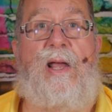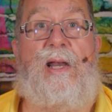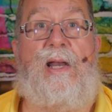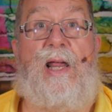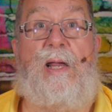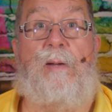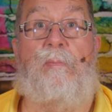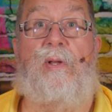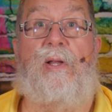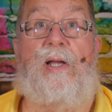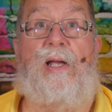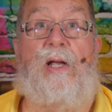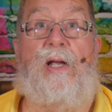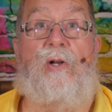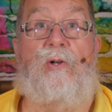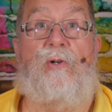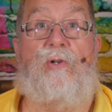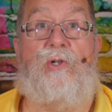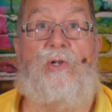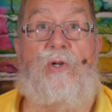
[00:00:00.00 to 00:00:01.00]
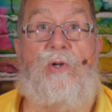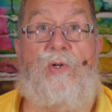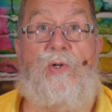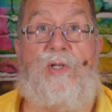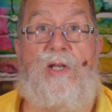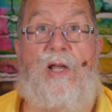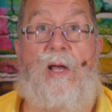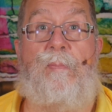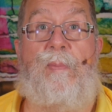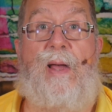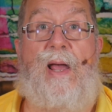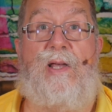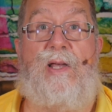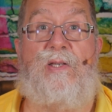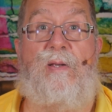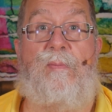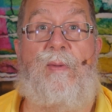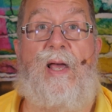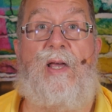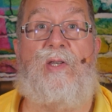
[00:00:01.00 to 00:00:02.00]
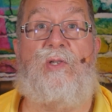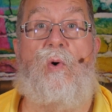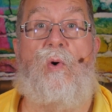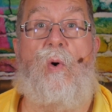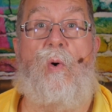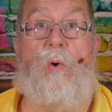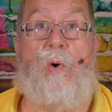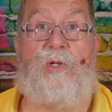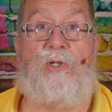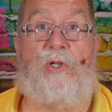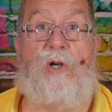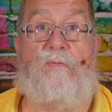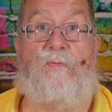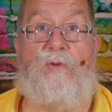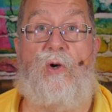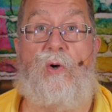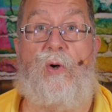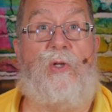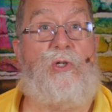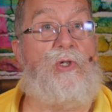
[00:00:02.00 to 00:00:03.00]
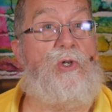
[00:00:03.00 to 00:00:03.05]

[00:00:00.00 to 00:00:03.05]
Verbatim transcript: enabling two-step SMS or soft token.